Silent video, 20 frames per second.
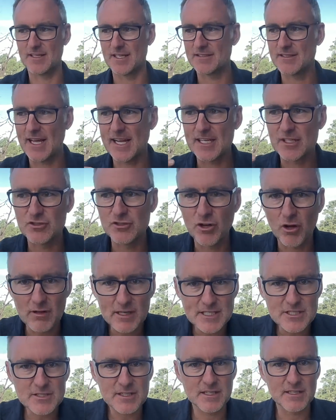as they
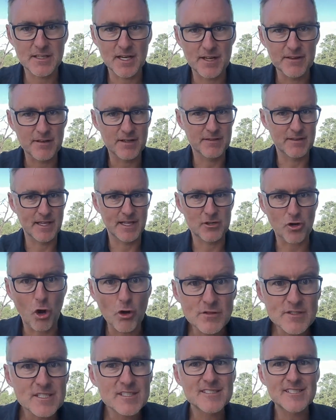acknowledged their
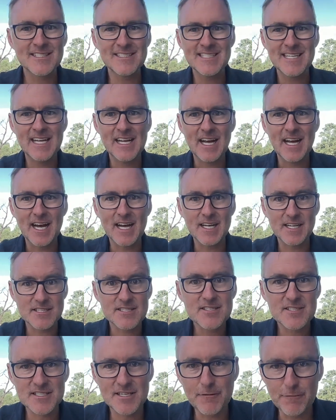constant
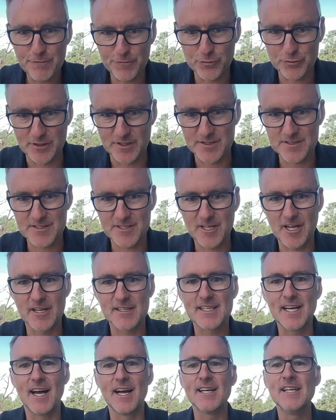sinfulness,
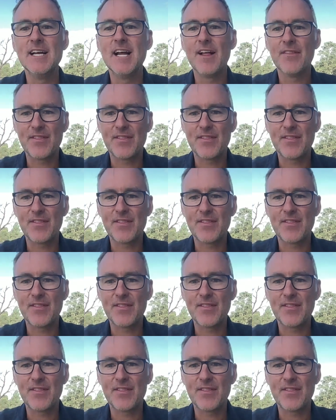okay,